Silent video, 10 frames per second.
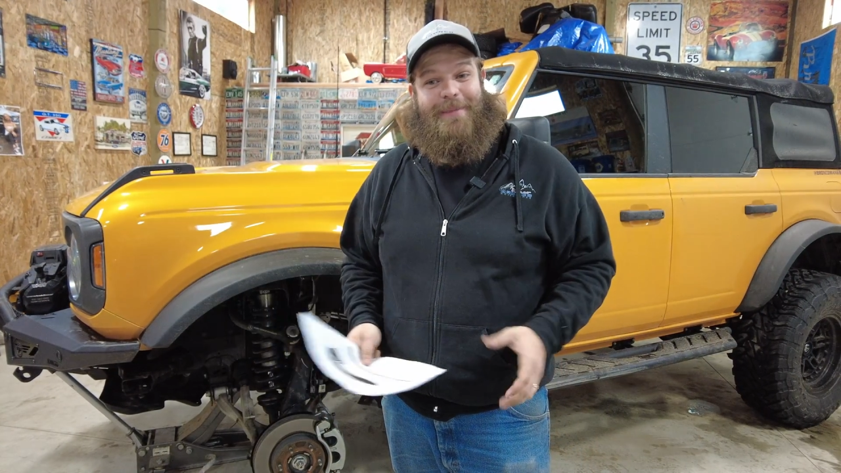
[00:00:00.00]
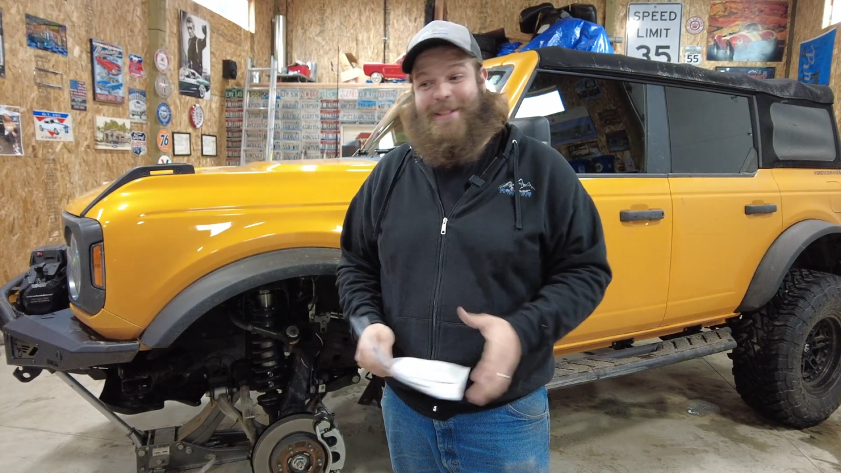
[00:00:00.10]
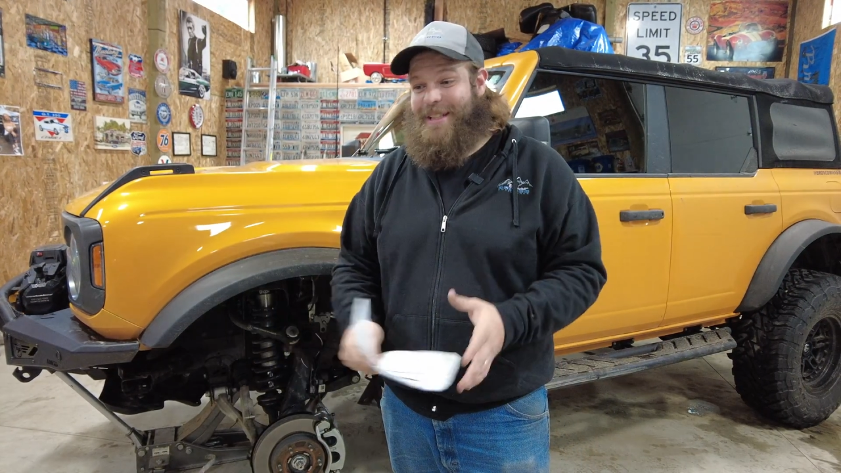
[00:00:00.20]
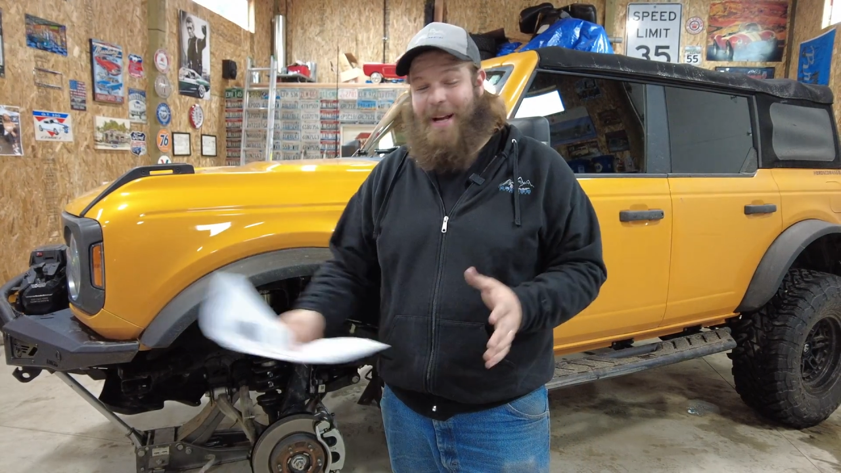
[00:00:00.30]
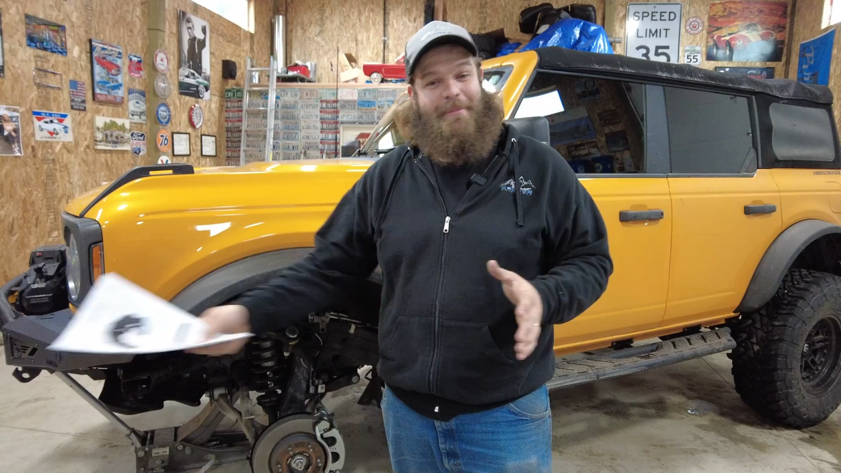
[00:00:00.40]

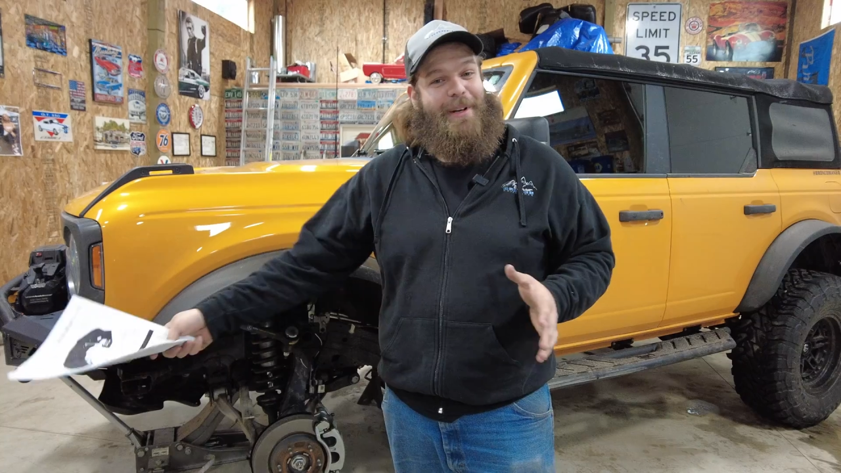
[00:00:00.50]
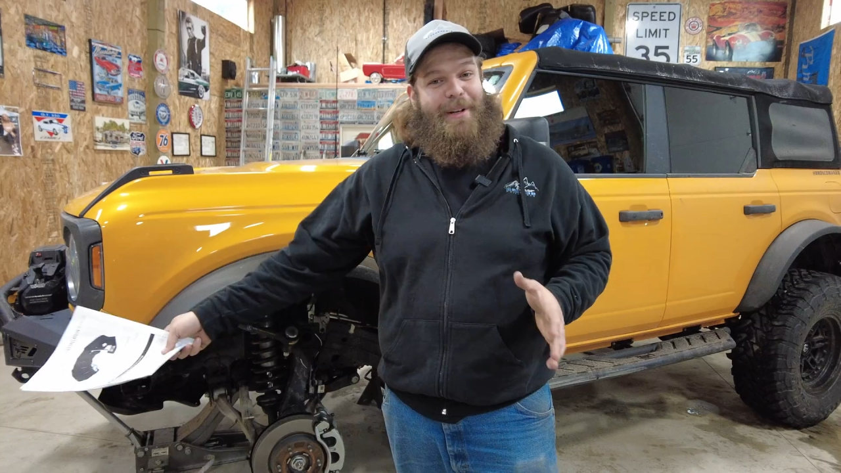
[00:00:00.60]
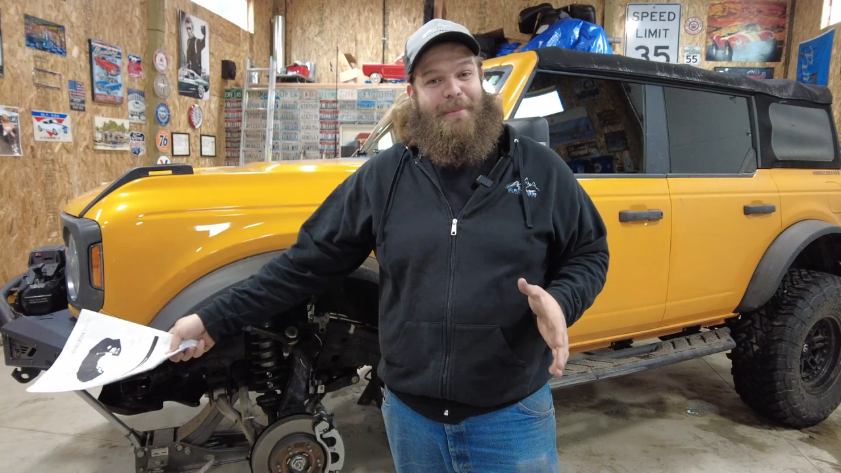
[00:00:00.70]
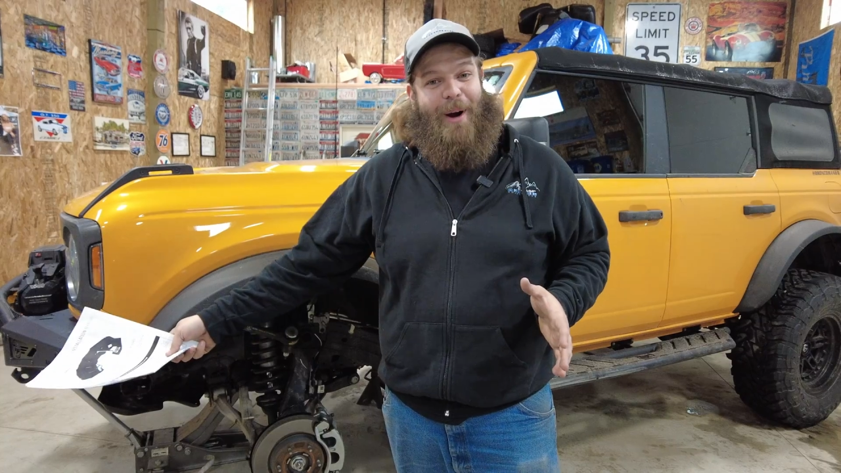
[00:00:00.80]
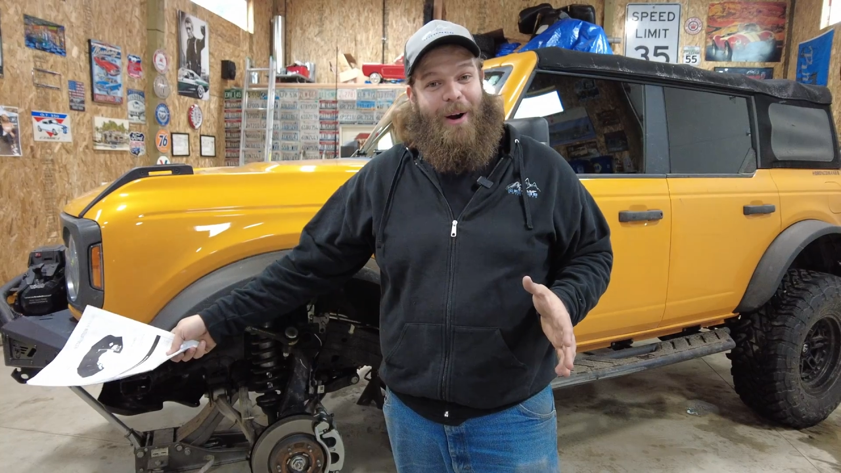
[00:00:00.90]
stepping
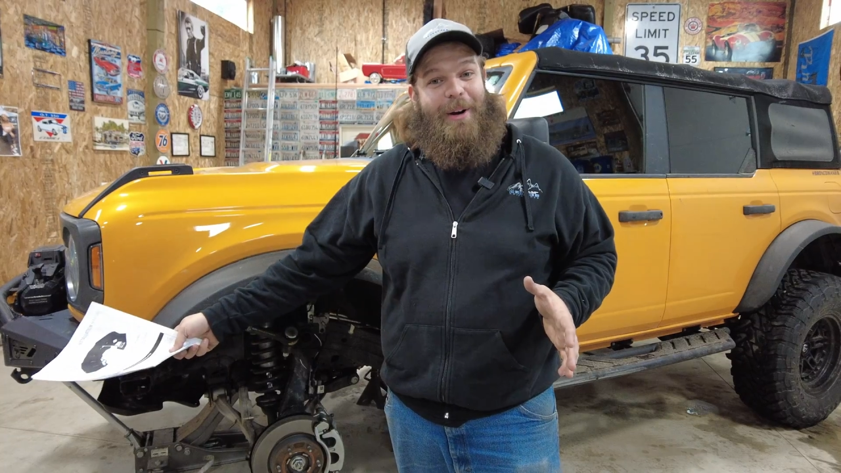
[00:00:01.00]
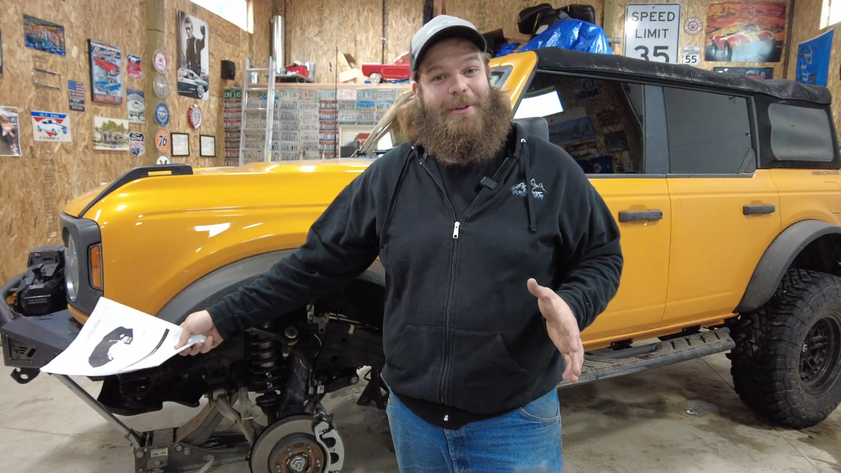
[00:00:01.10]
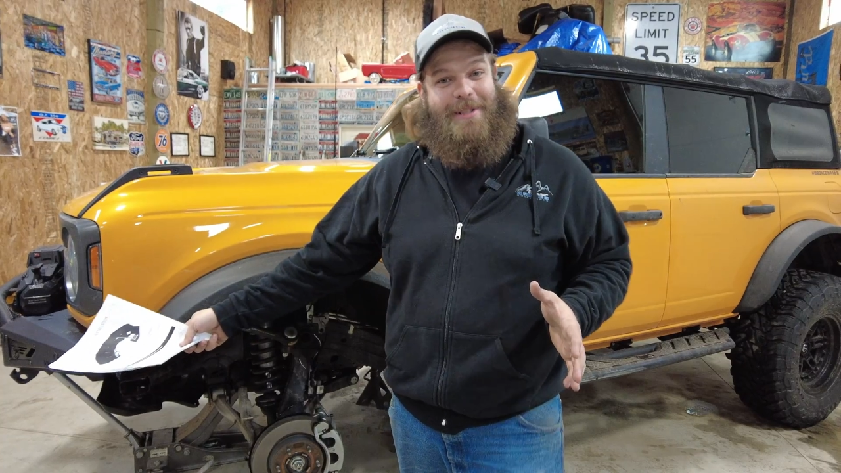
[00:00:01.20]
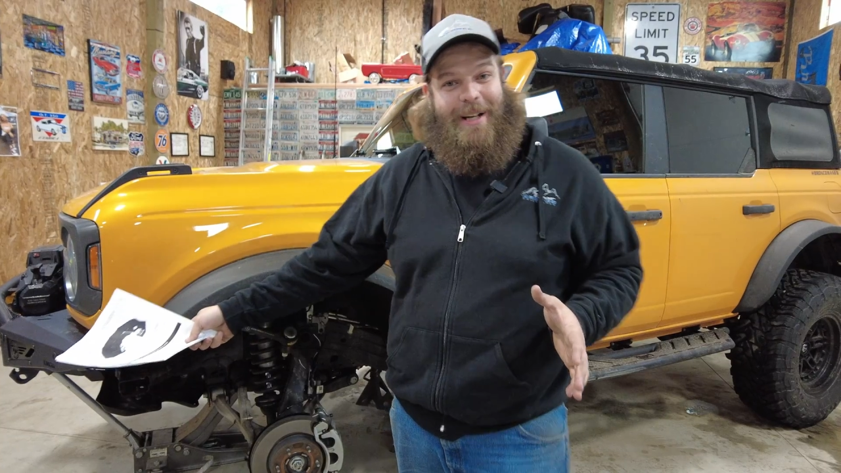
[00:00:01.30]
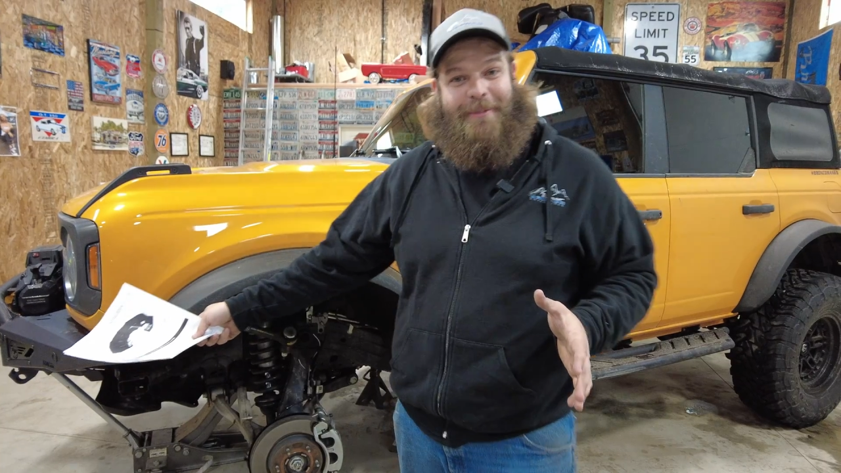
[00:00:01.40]
into Bronco
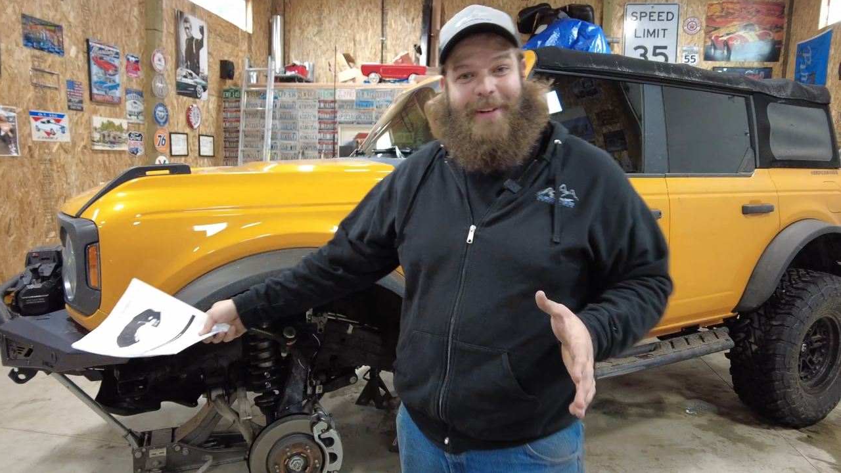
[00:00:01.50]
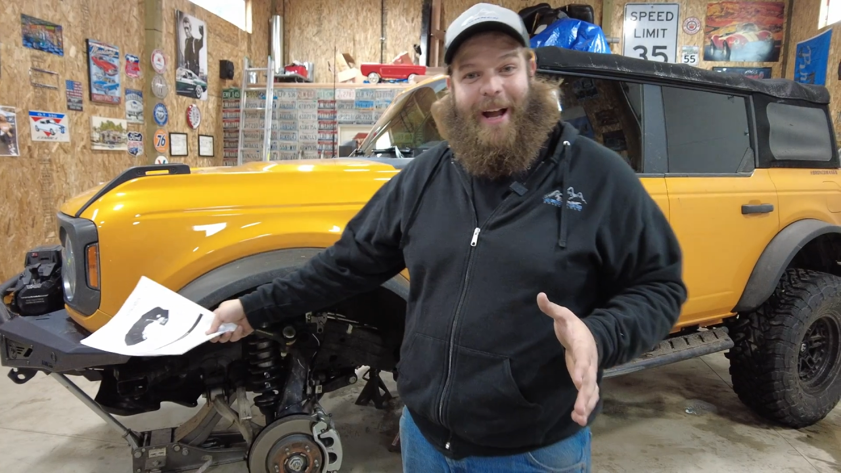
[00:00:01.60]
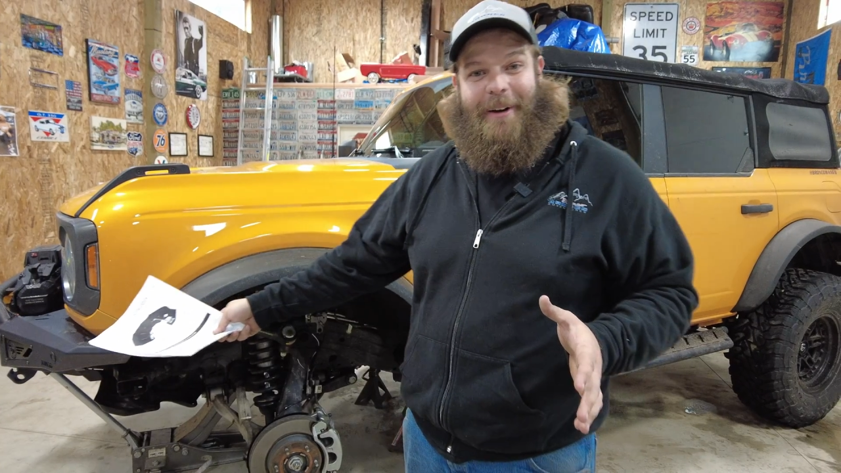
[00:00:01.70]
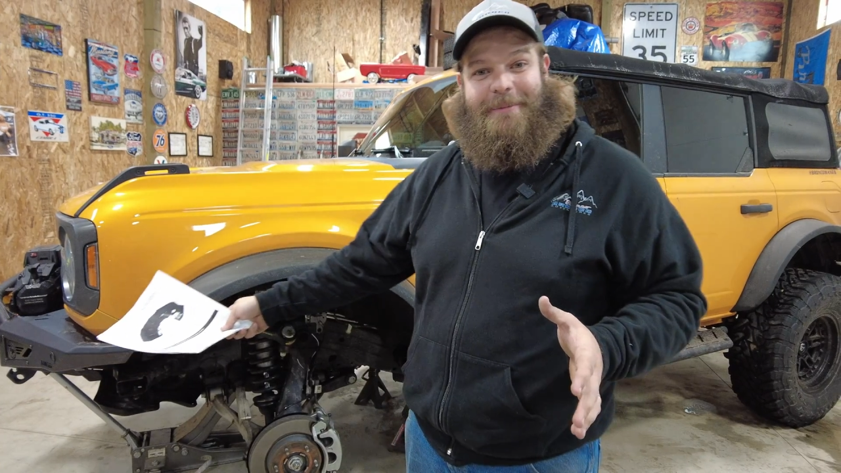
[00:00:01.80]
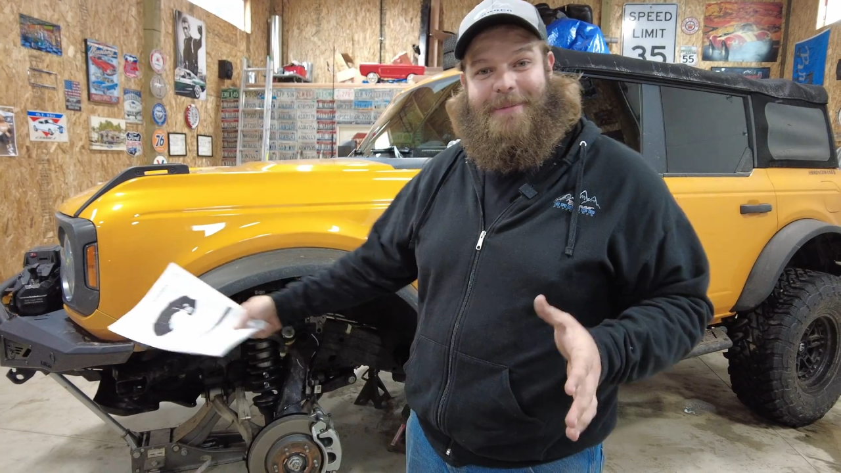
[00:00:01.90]
stuff
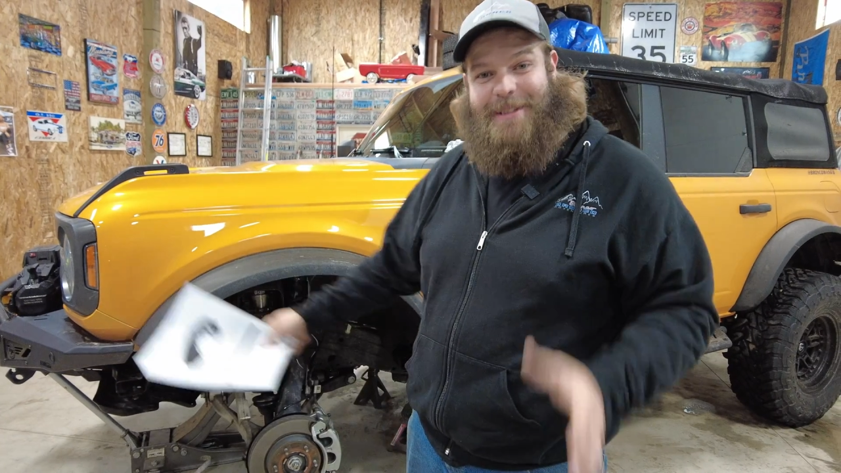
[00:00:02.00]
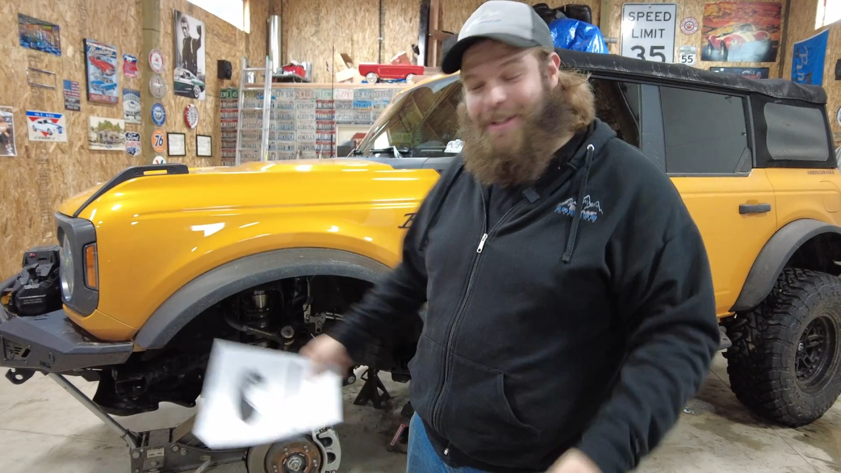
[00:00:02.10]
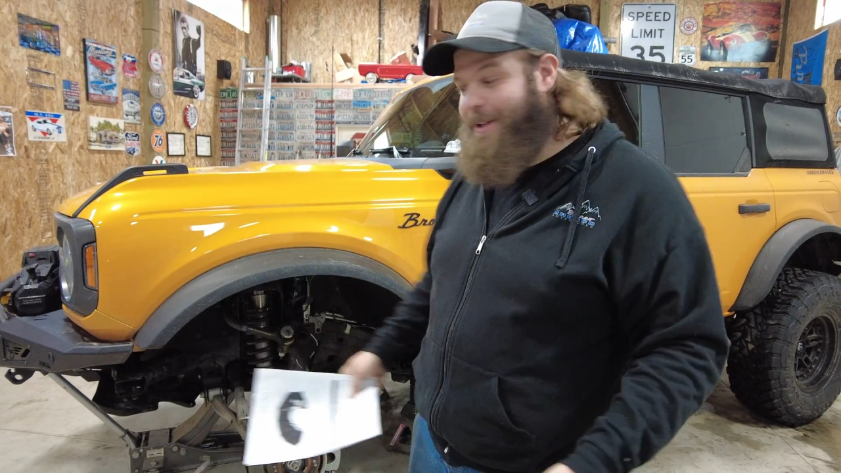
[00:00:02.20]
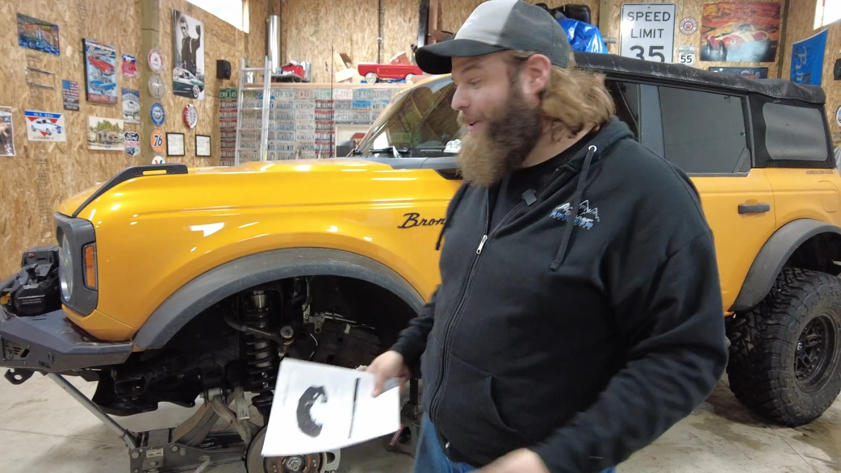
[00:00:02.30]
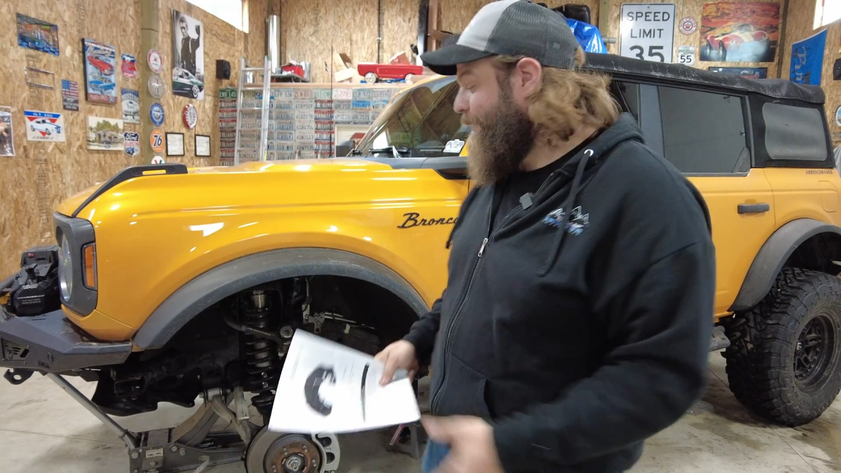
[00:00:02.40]
now.
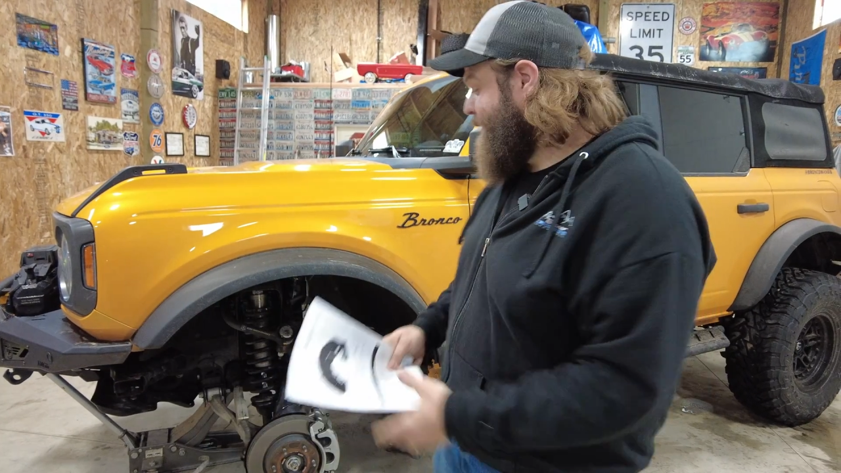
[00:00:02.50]
So,